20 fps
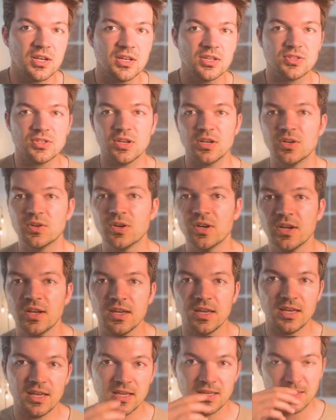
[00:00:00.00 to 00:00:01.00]
So
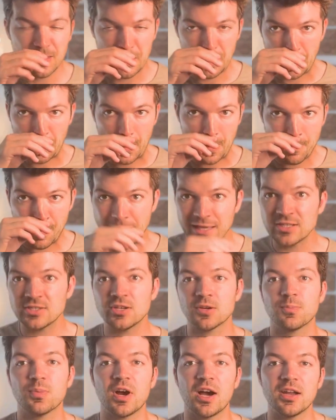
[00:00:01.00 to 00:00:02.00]
it makes
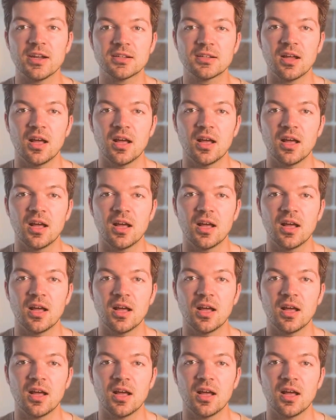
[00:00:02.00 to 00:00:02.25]
your product